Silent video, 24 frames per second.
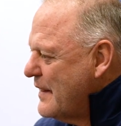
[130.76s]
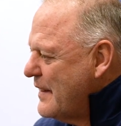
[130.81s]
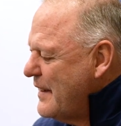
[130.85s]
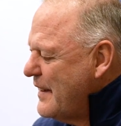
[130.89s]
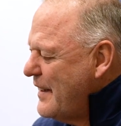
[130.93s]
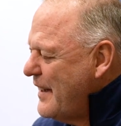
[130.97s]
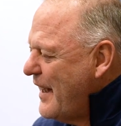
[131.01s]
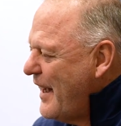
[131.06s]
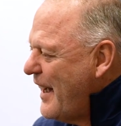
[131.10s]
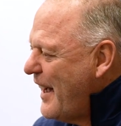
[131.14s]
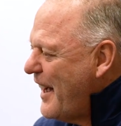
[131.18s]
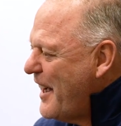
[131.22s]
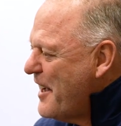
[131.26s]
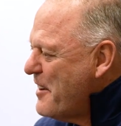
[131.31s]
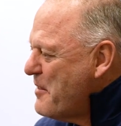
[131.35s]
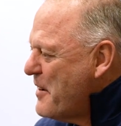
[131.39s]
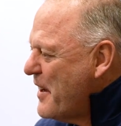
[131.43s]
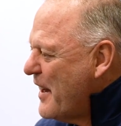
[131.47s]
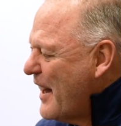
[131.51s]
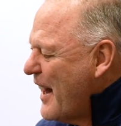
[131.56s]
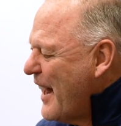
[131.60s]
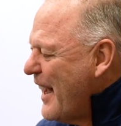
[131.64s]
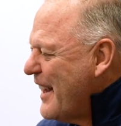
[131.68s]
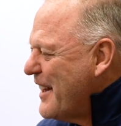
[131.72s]
Yeah, I
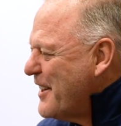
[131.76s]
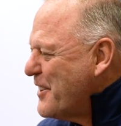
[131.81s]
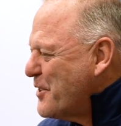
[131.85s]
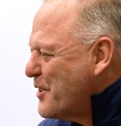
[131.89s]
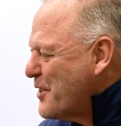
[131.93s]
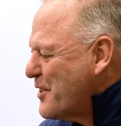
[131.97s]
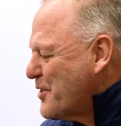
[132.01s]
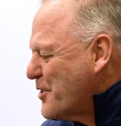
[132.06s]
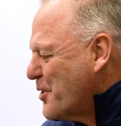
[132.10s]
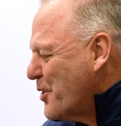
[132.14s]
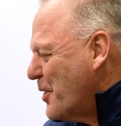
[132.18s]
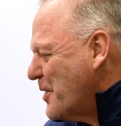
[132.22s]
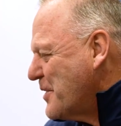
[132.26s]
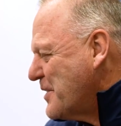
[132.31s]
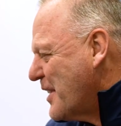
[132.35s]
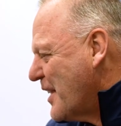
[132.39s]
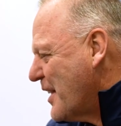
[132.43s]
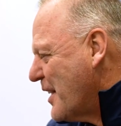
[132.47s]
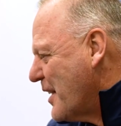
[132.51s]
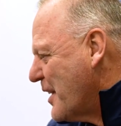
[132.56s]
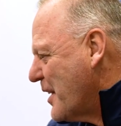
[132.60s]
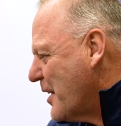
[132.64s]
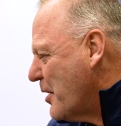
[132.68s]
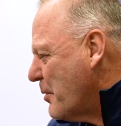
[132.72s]
mean, I shorten it a
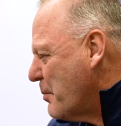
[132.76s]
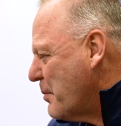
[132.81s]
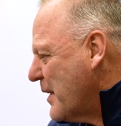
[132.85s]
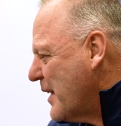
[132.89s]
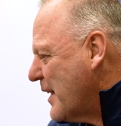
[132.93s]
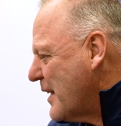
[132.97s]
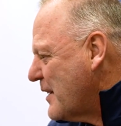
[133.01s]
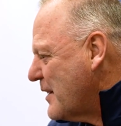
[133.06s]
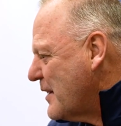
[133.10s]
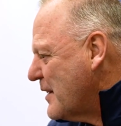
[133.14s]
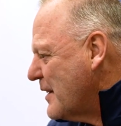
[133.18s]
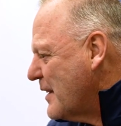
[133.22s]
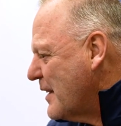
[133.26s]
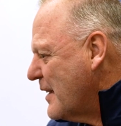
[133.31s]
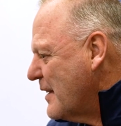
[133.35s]
little bit.